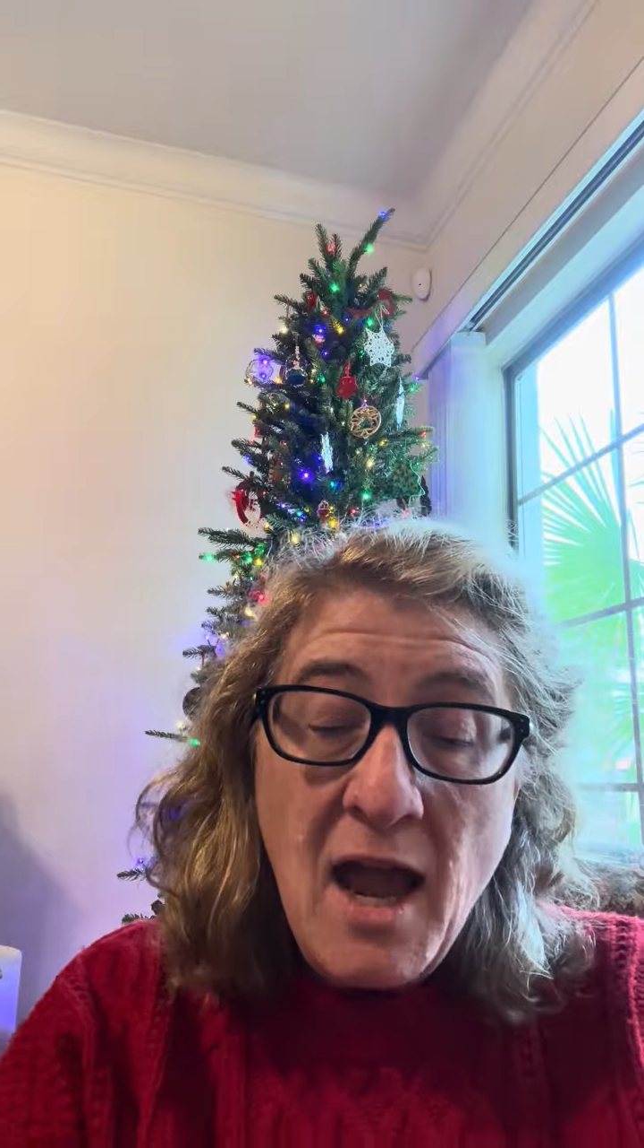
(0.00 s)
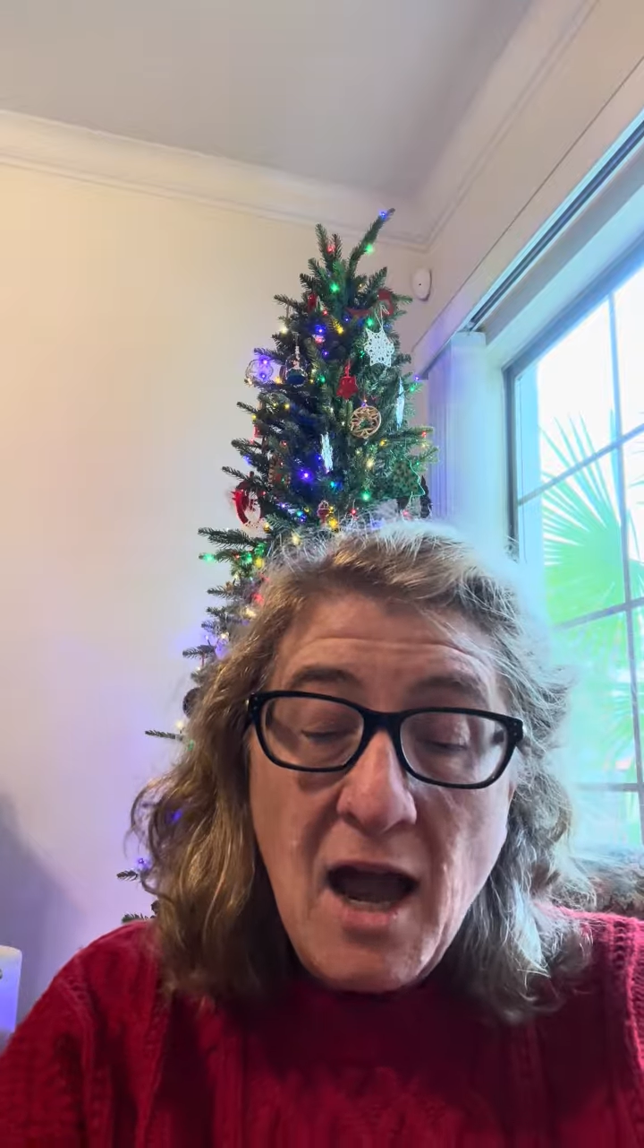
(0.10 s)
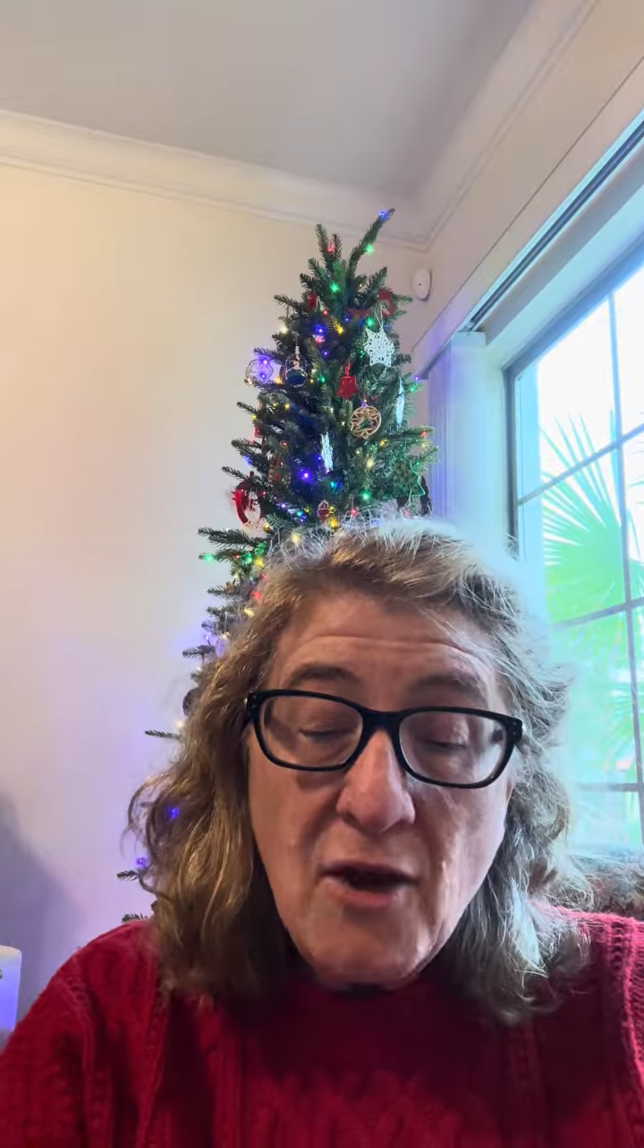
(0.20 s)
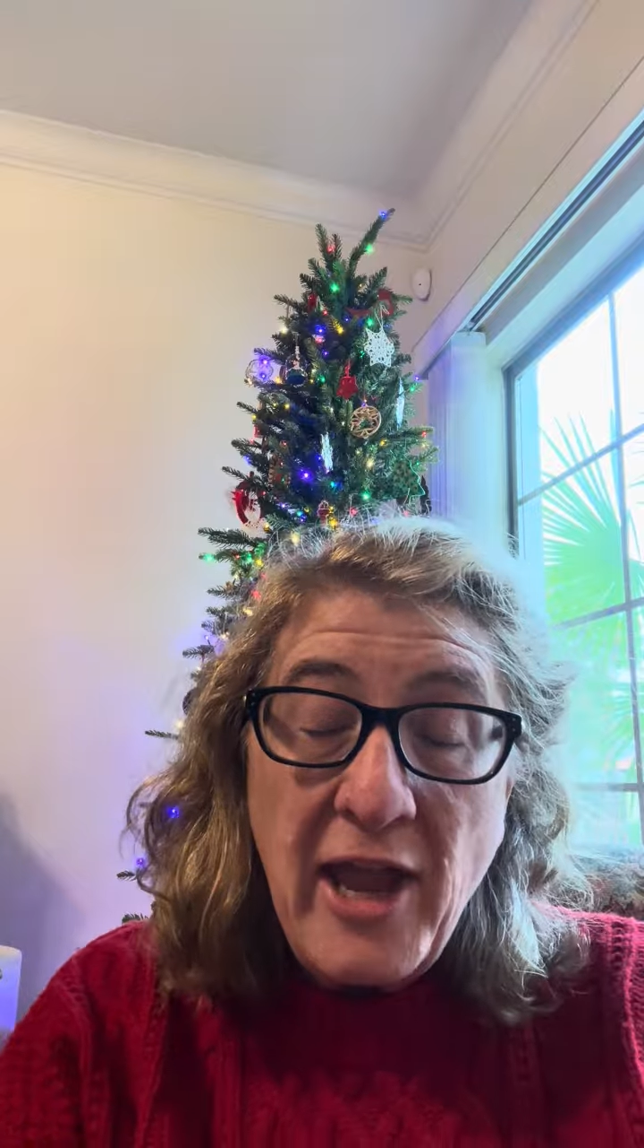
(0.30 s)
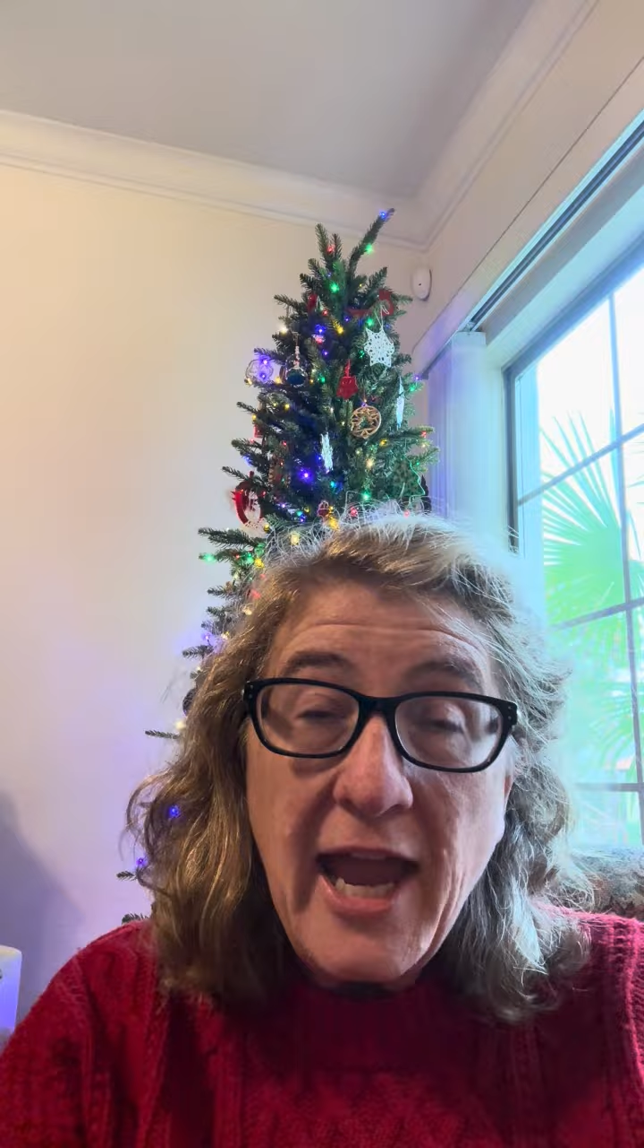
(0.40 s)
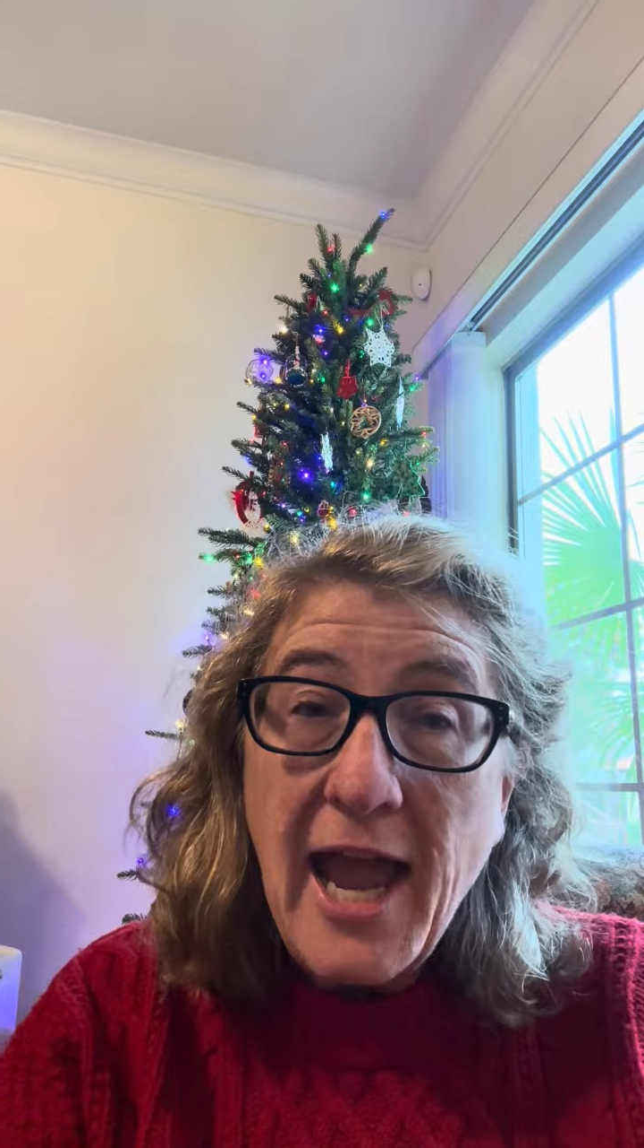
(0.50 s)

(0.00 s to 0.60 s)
Okay,